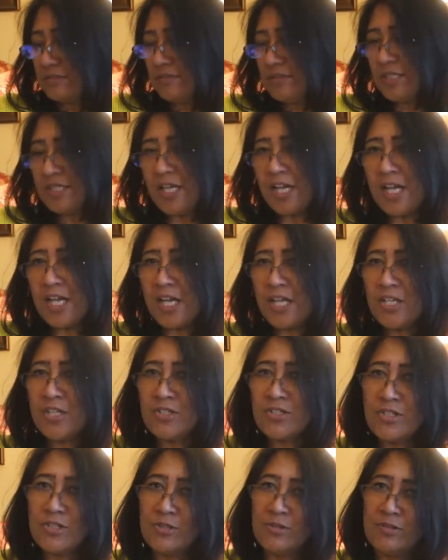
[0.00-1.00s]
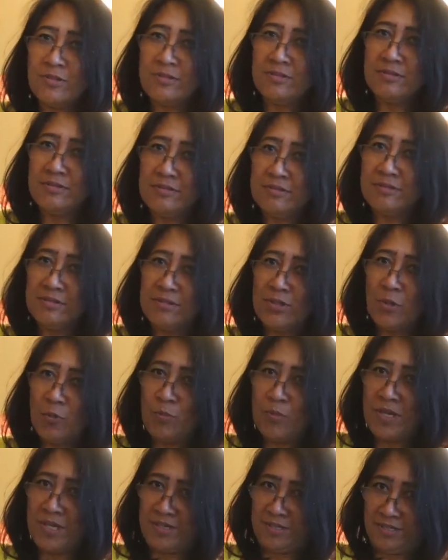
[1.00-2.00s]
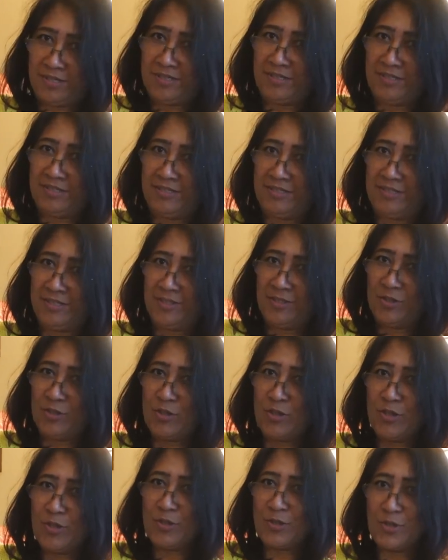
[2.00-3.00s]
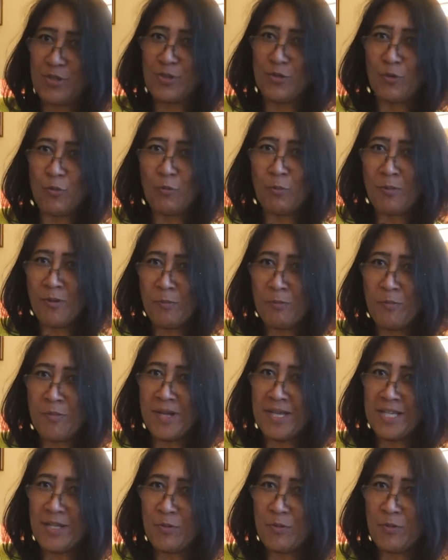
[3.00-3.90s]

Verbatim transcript: Well, you should know better to use your money.